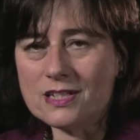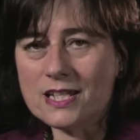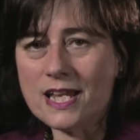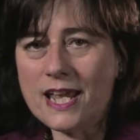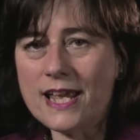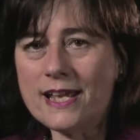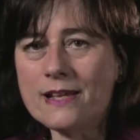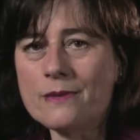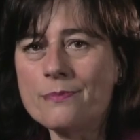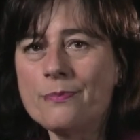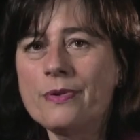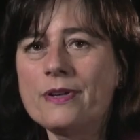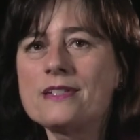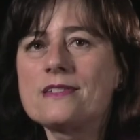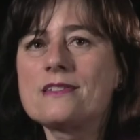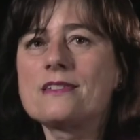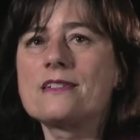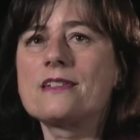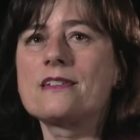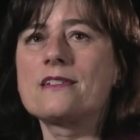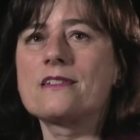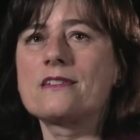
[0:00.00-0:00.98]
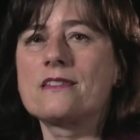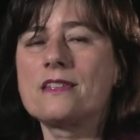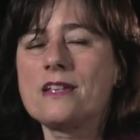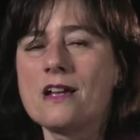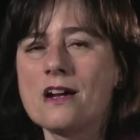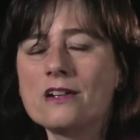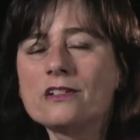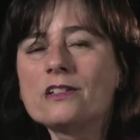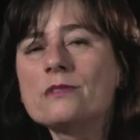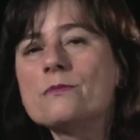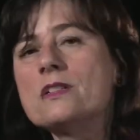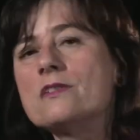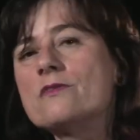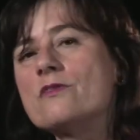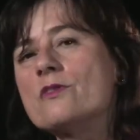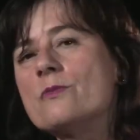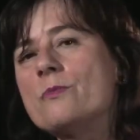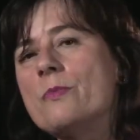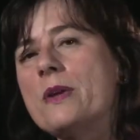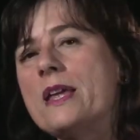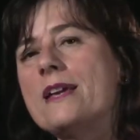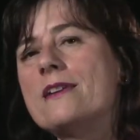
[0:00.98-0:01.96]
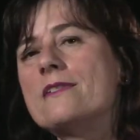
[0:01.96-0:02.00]
take, but the argument
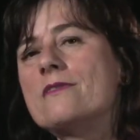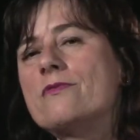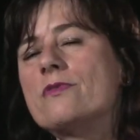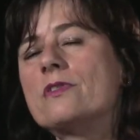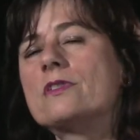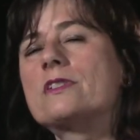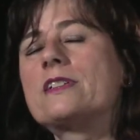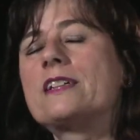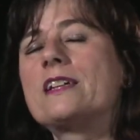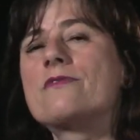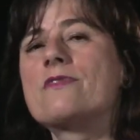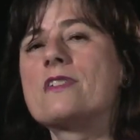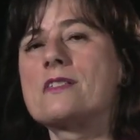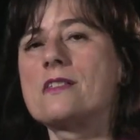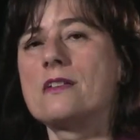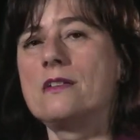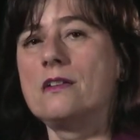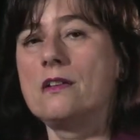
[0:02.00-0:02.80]
would be it will give us